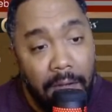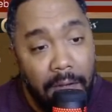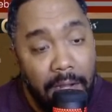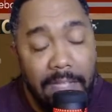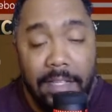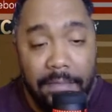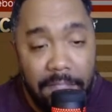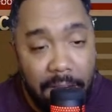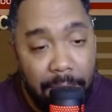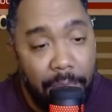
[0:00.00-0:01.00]
as I've said
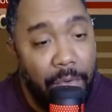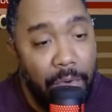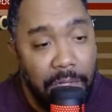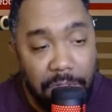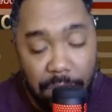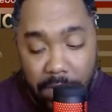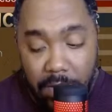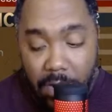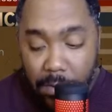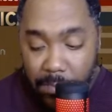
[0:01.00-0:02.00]
before, this one can
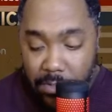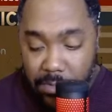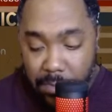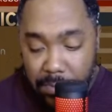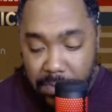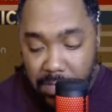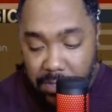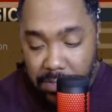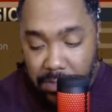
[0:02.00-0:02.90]
guard multiple positions.